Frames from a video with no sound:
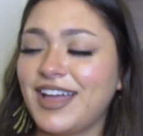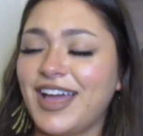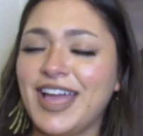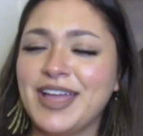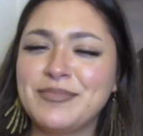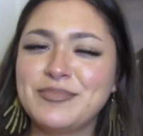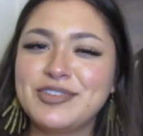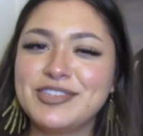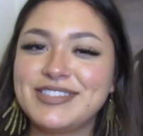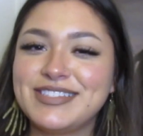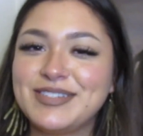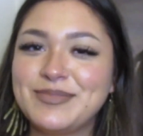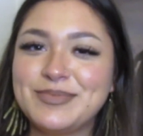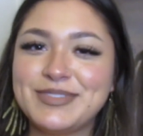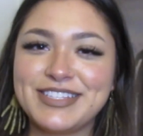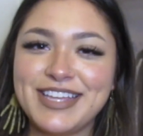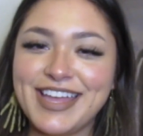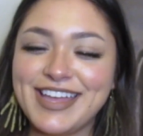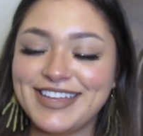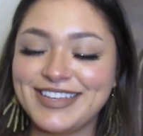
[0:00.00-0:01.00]
I'm just
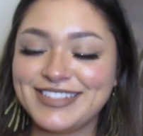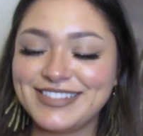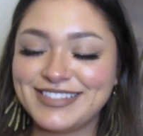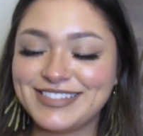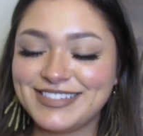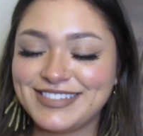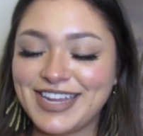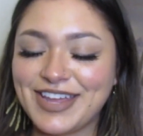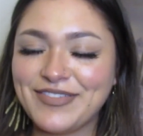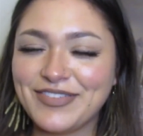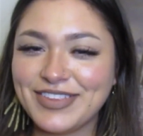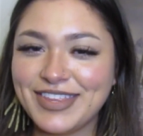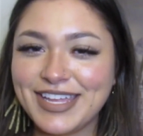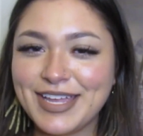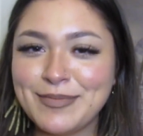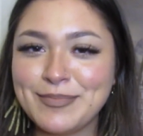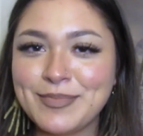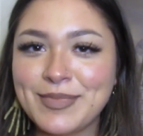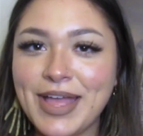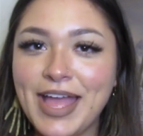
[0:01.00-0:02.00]
obsessed. I feel like
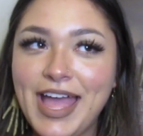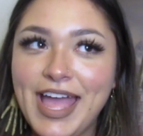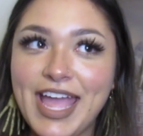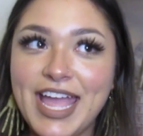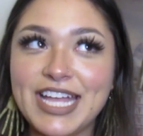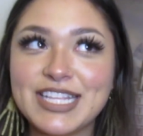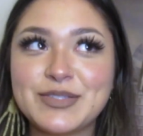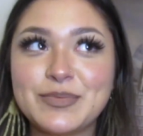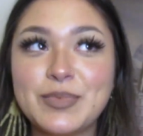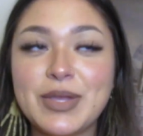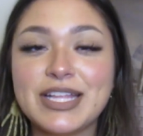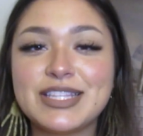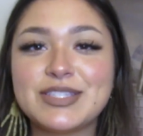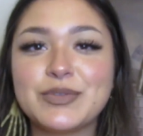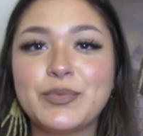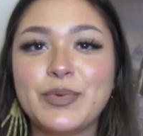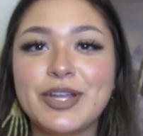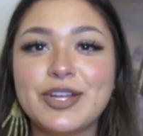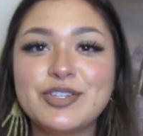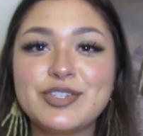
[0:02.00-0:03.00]
it's a
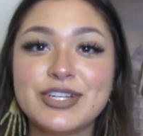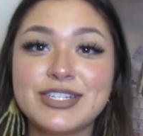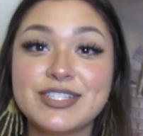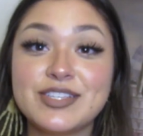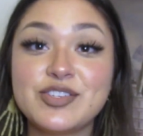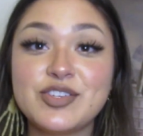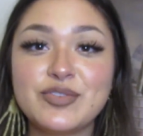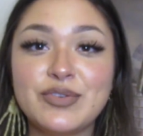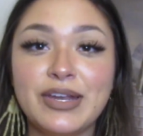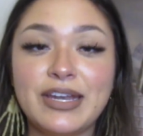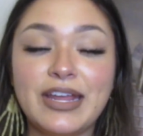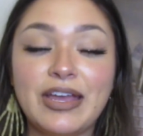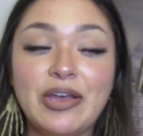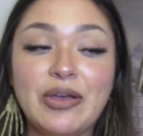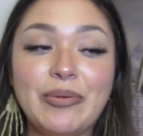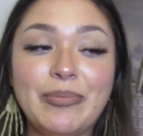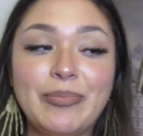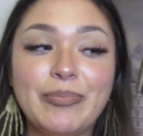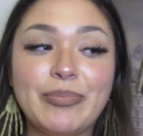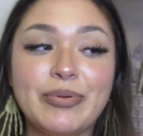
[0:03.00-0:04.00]
weird transition right
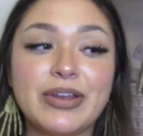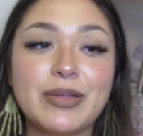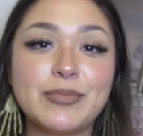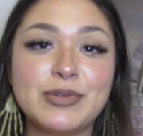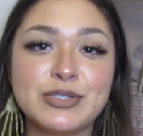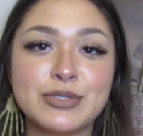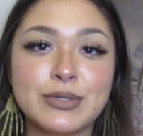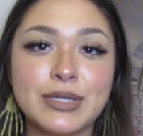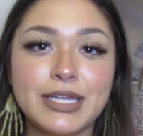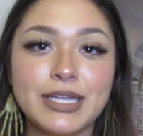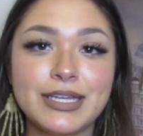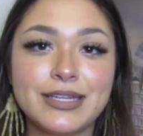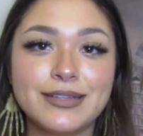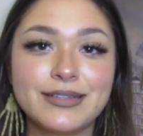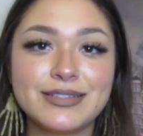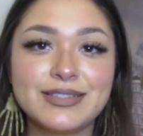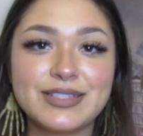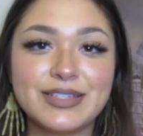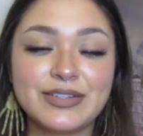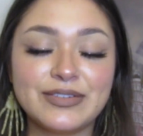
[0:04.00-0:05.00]
now, but I'm enjoying it,
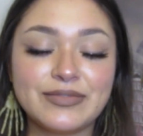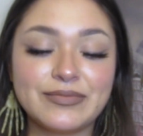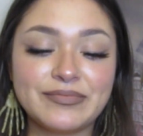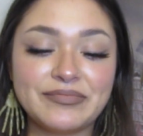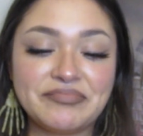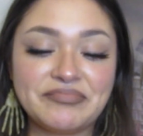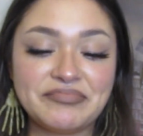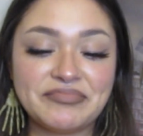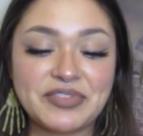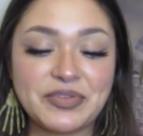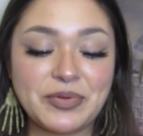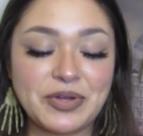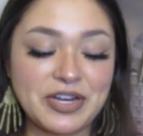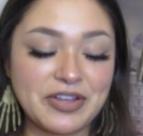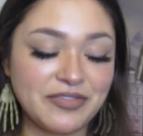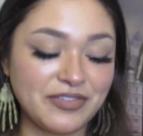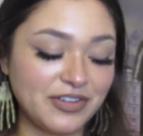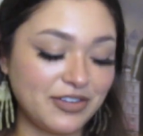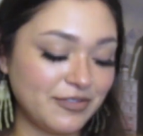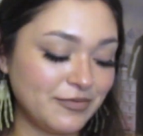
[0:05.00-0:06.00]
so
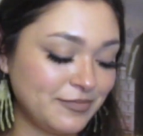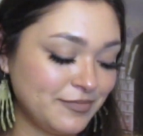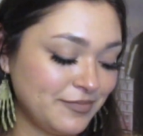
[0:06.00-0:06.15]
whatever.